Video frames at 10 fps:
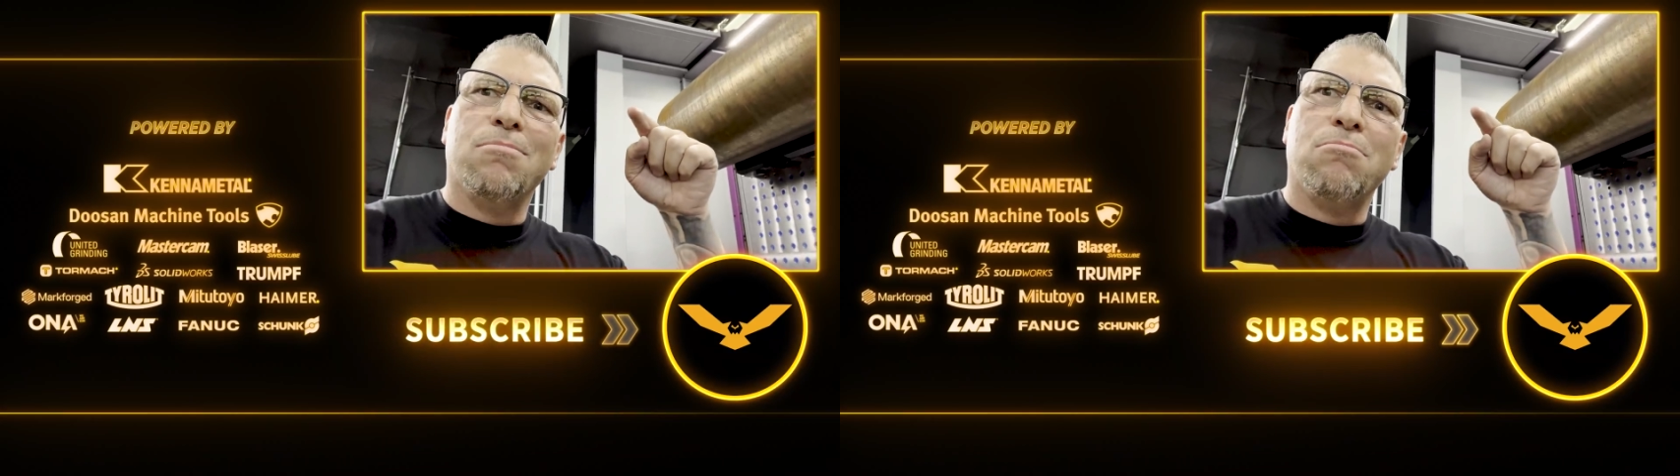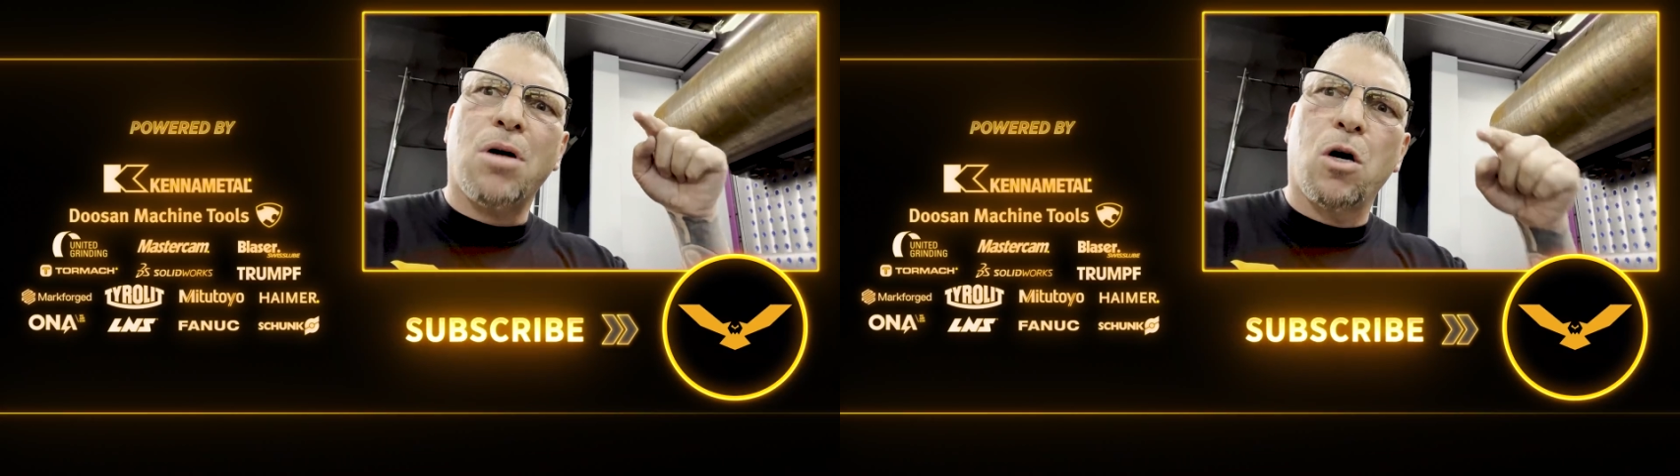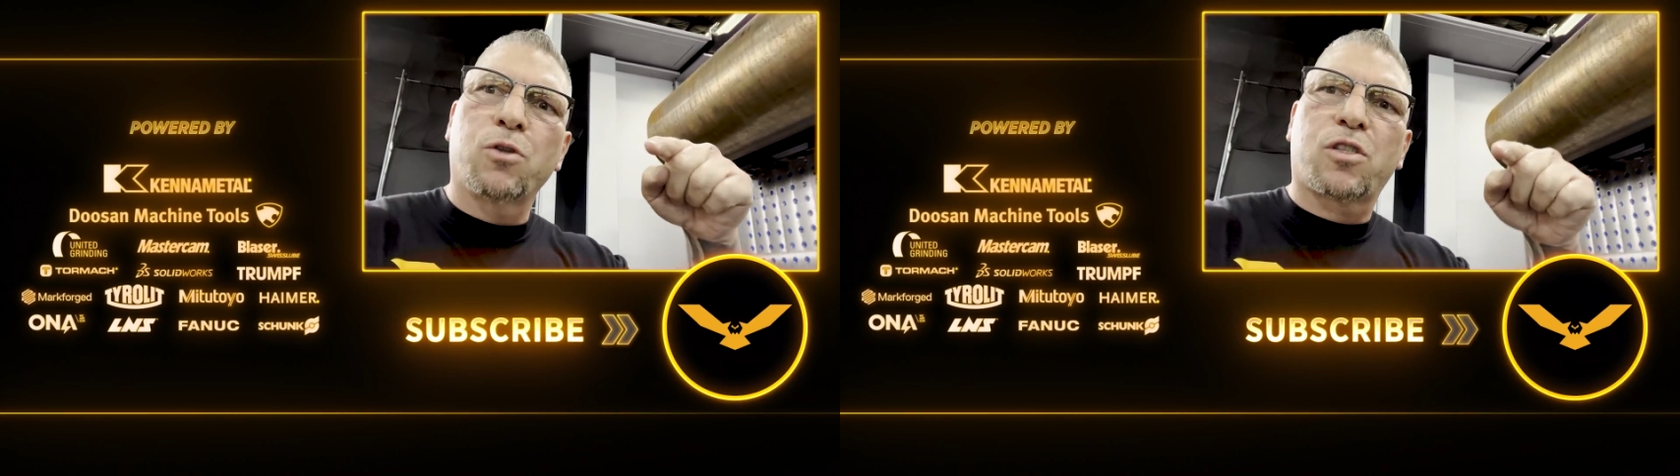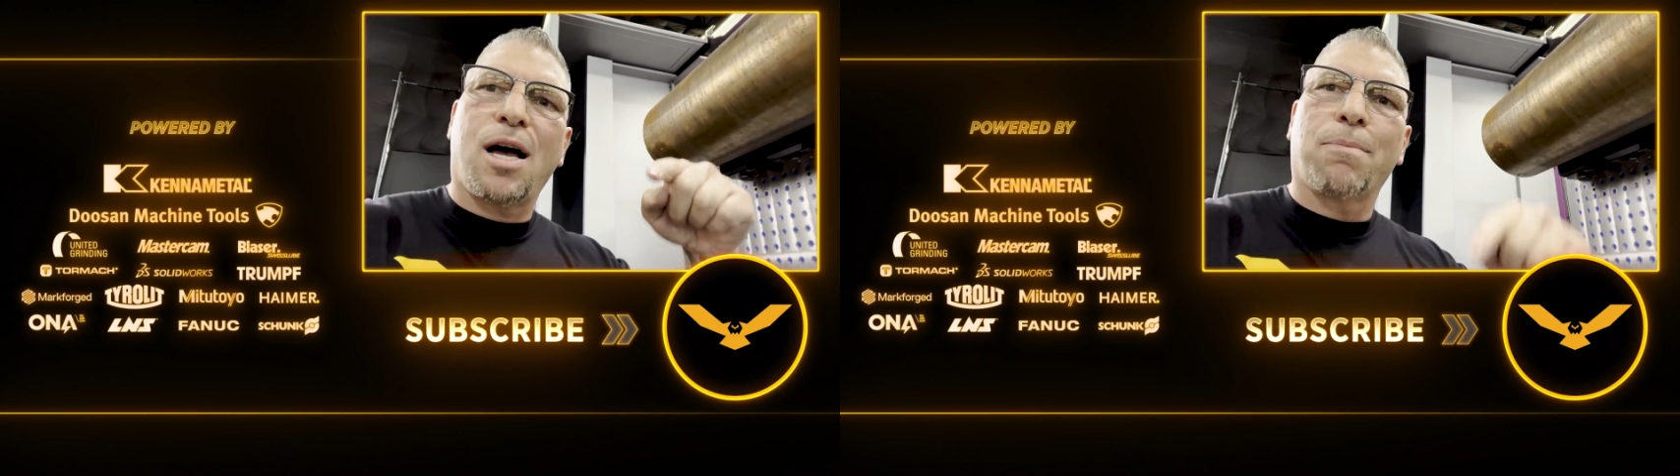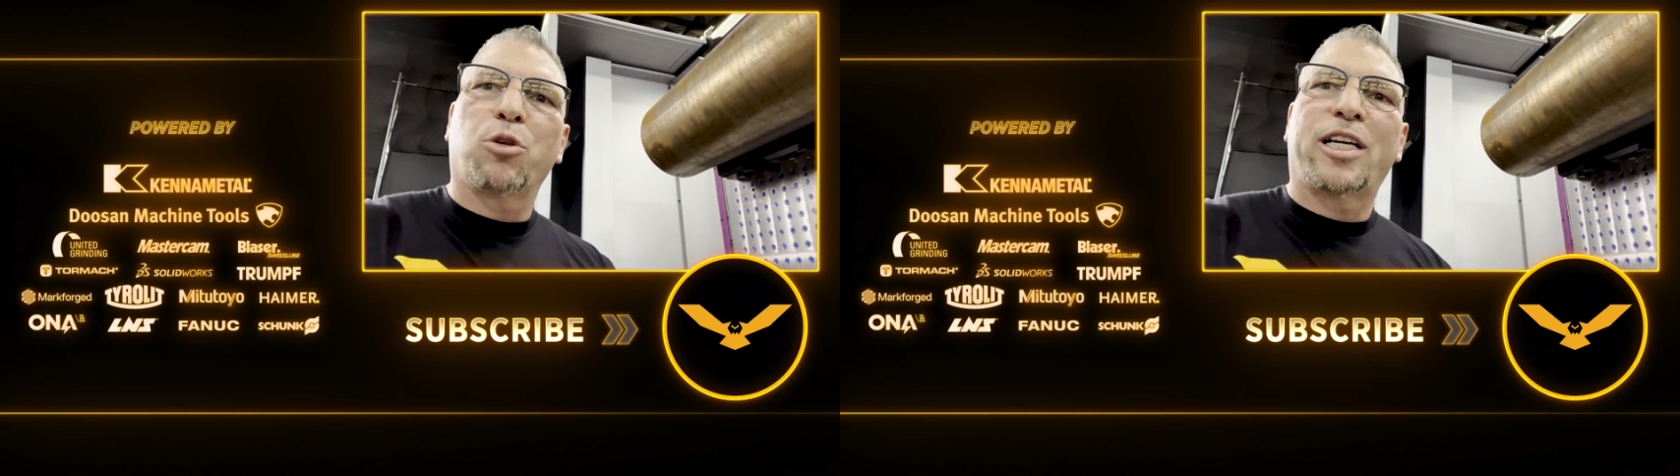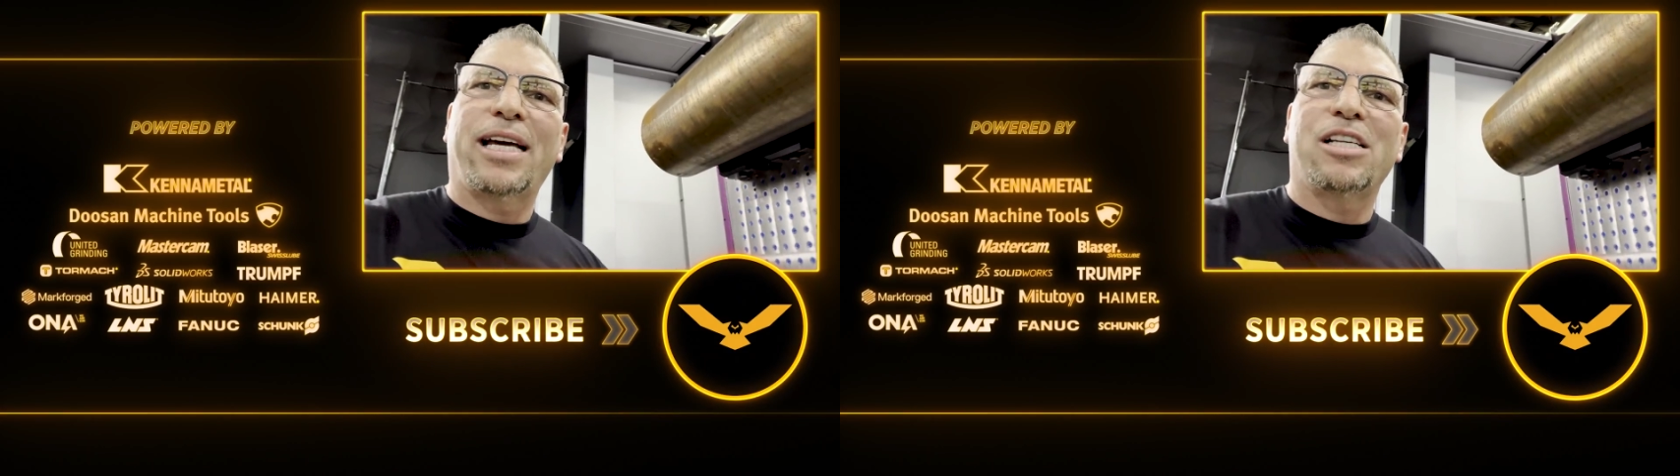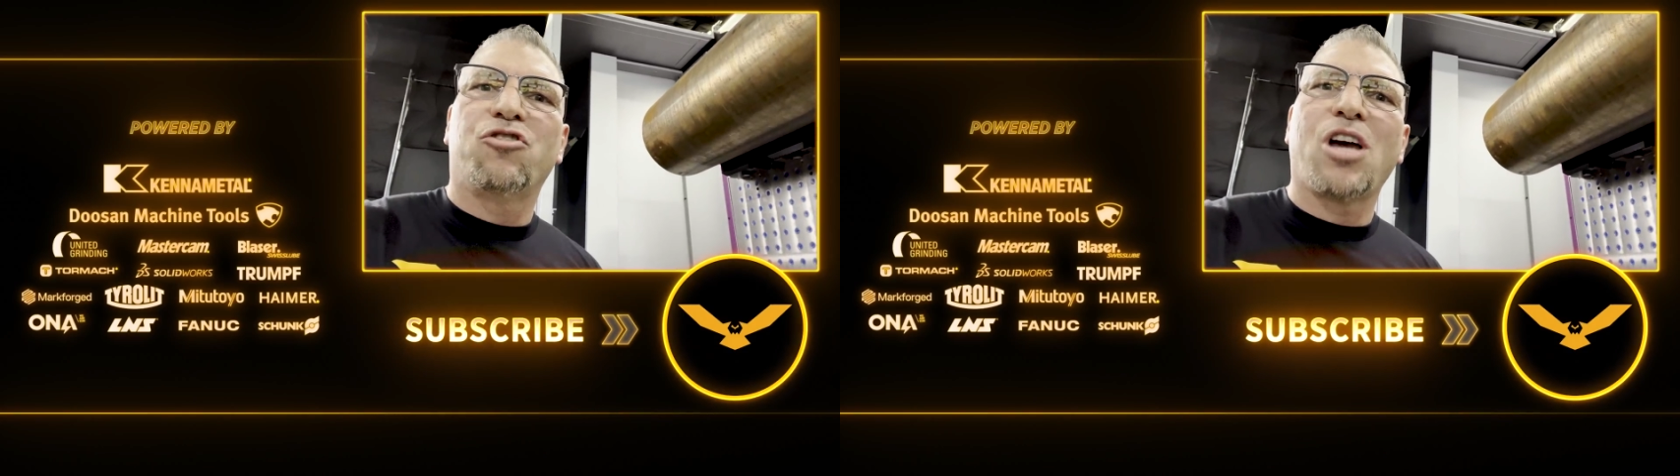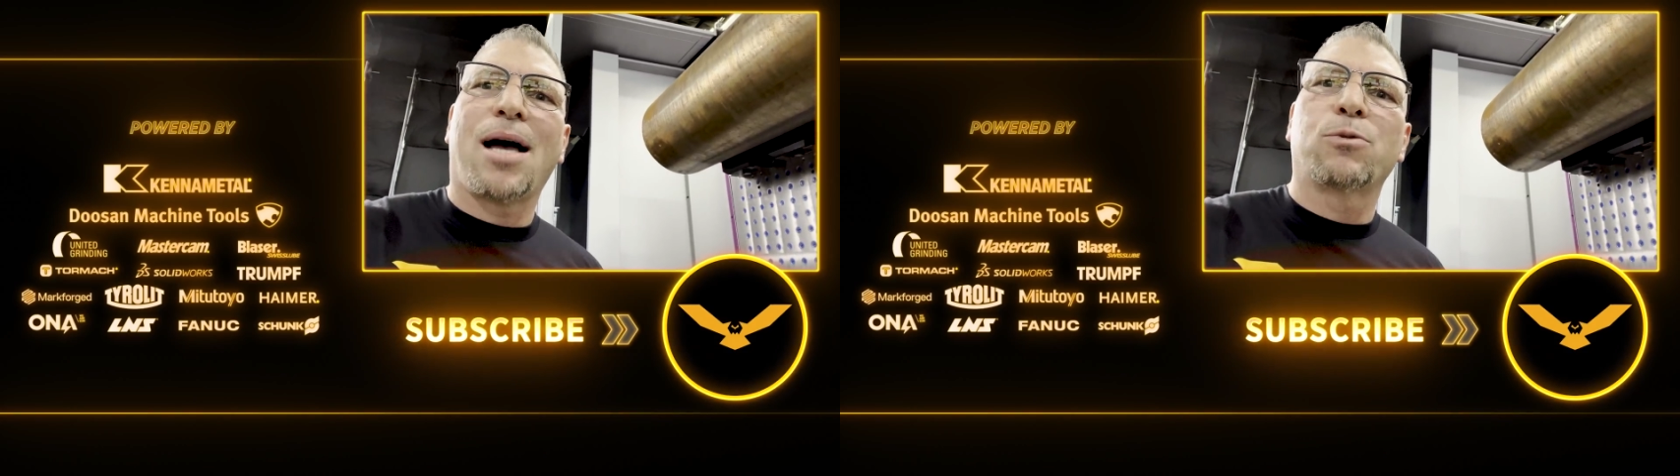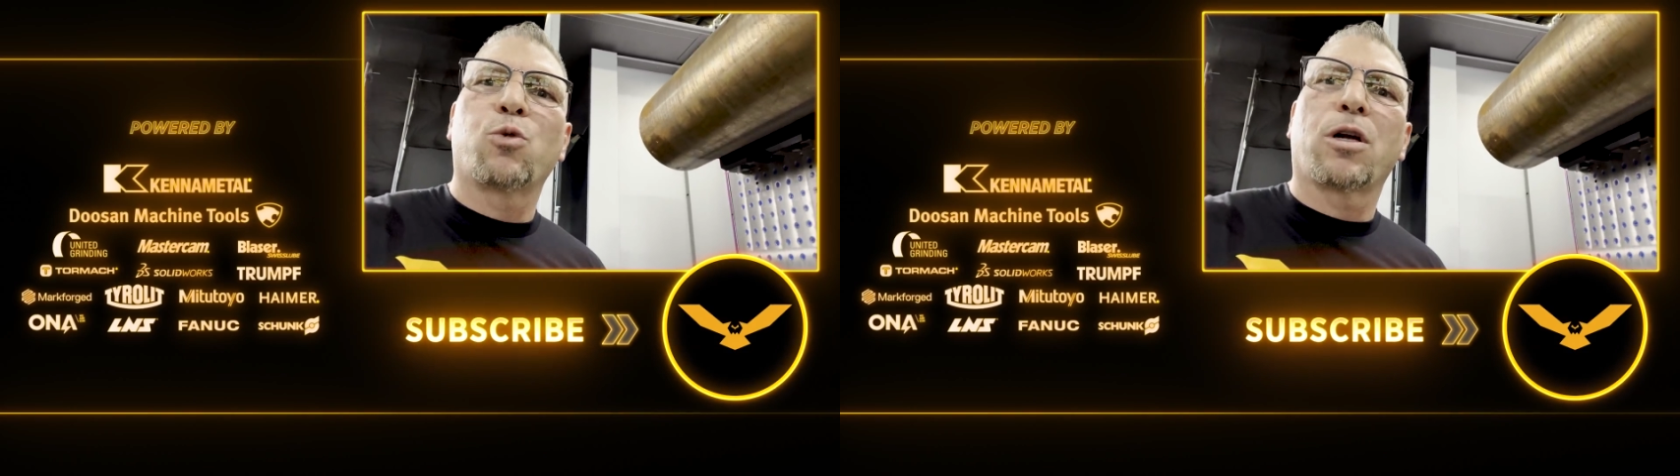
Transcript: most complicated jobs.